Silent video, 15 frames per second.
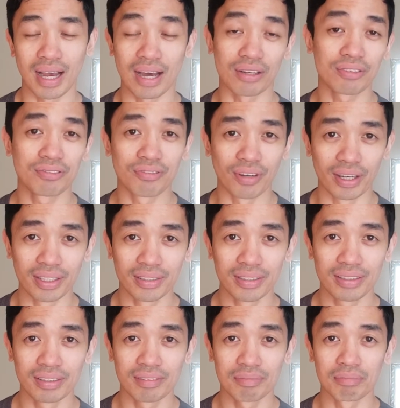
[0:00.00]
out of
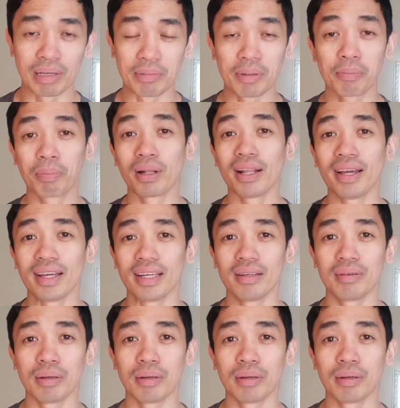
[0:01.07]
fun maybe play,